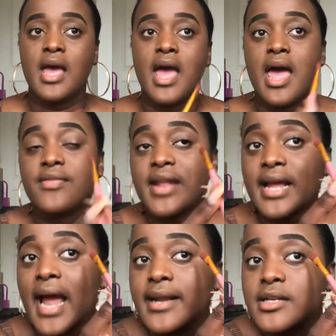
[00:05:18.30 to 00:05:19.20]
And then I
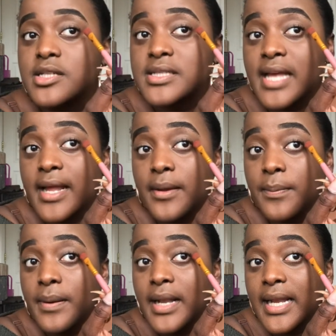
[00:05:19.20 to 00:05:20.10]
kind of just like
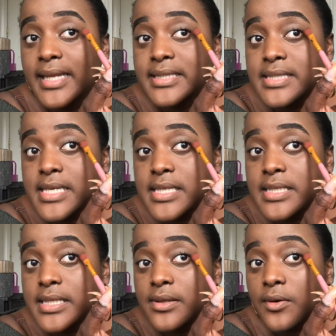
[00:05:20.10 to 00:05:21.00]
place it
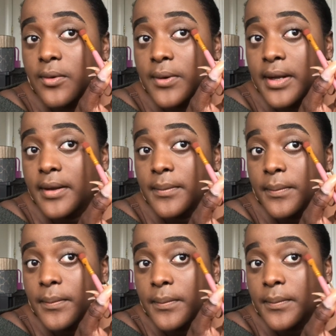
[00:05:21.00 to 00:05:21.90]
in the corner
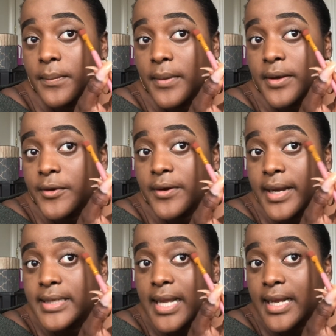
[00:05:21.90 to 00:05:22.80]
and
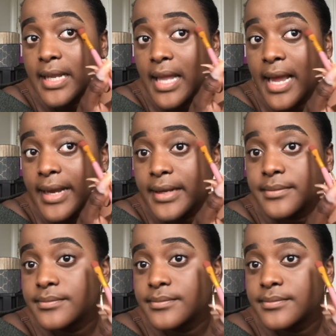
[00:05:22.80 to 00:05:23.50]
create like a line.